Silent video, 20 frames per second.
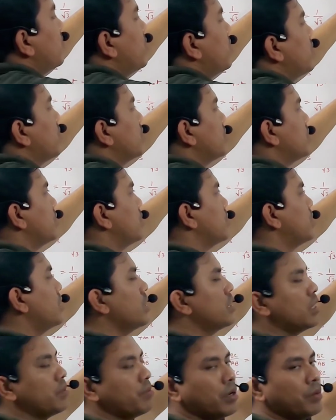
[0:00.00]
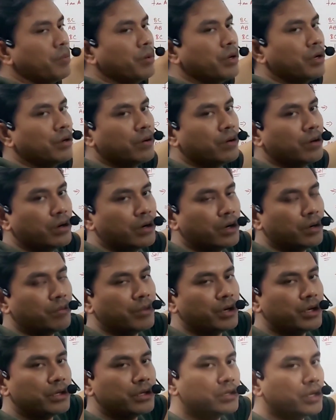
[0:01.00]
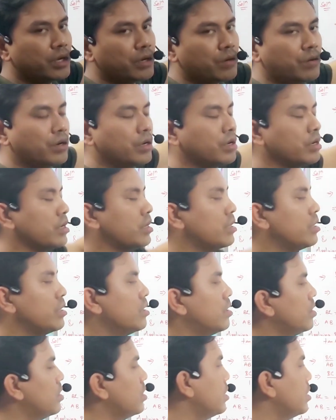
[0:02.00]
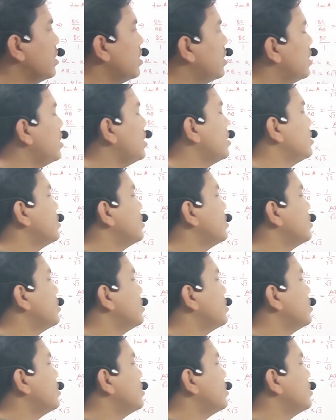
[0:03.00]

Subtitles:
AC, take the perpendicular and base accordingly, and